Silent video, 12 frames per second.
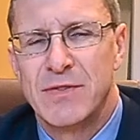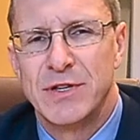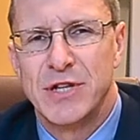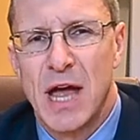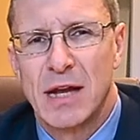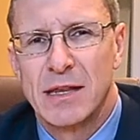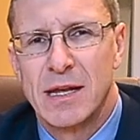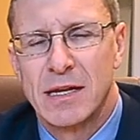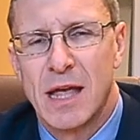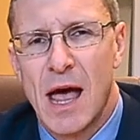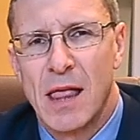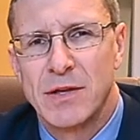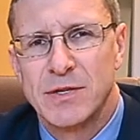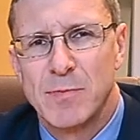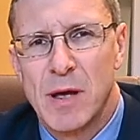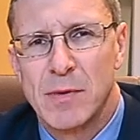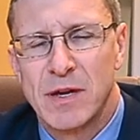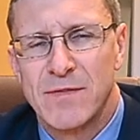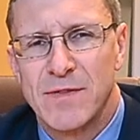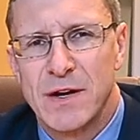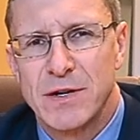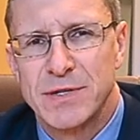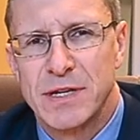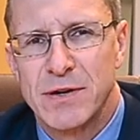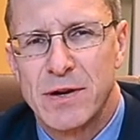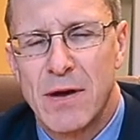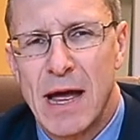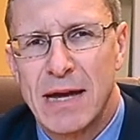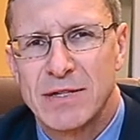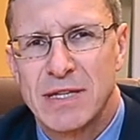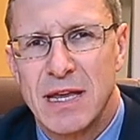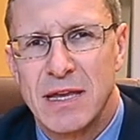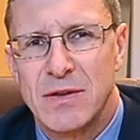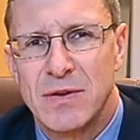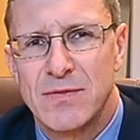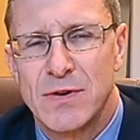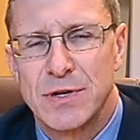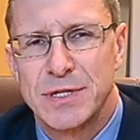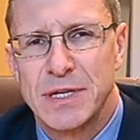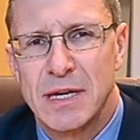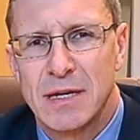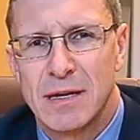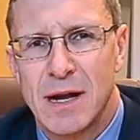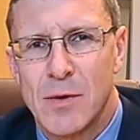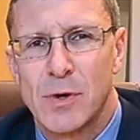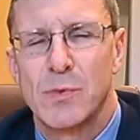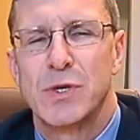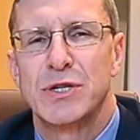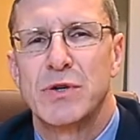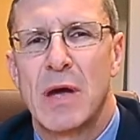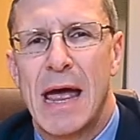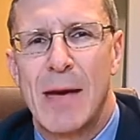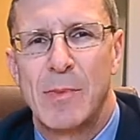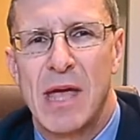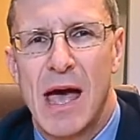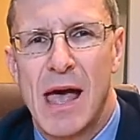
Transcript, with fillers: of the John Glenn College of Public Affairs here at Ohio State University, and I want to wish you a happy